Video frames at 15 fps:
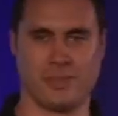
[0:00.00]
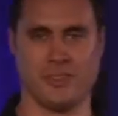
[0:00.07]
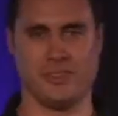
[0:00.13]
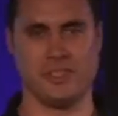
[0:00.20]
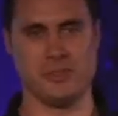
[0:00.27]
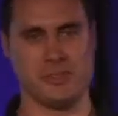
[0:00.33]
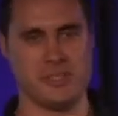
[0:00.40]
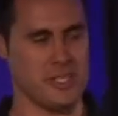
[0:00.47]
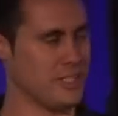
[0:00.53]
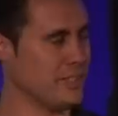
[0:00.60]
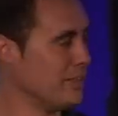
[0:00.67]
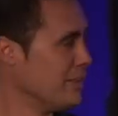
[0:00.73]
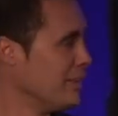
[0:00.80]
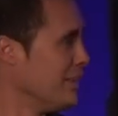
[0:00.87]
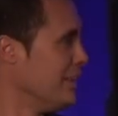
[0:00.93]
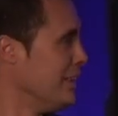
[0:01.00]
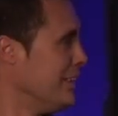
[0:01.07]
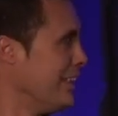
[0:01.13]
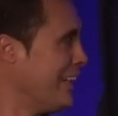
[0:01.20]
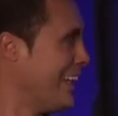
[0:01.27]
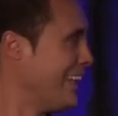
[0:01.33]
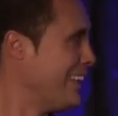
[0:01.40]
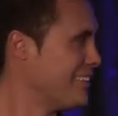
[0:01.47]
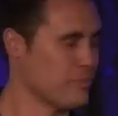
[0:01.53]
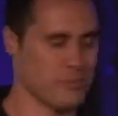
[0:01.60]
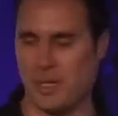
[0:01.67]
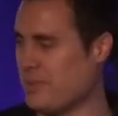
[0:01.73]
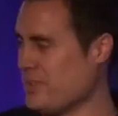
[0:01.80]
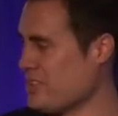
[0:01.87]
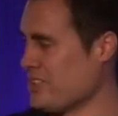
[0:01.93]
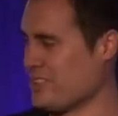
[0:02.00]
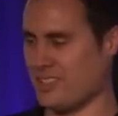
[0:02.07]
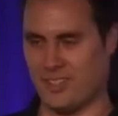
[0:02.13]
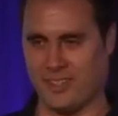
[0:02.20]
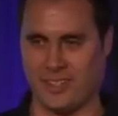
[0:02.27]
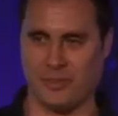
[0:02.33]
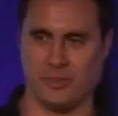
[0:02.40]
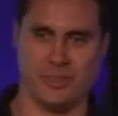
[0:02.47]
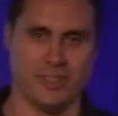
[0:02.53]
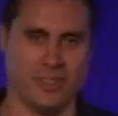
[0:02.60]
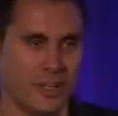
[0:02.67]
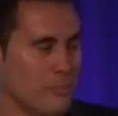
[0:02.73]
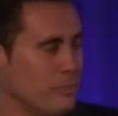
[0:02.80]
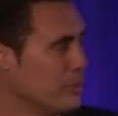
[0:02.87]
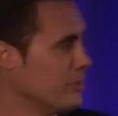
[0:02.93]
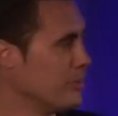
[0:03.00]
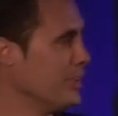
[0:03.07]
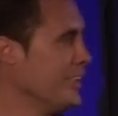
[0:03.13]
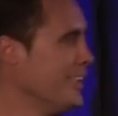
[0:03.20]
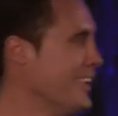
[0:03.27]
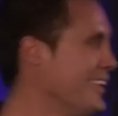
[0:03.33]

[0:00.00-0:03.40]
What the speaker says: giving you a 10. Maybe it's just so they can win the notebook, really.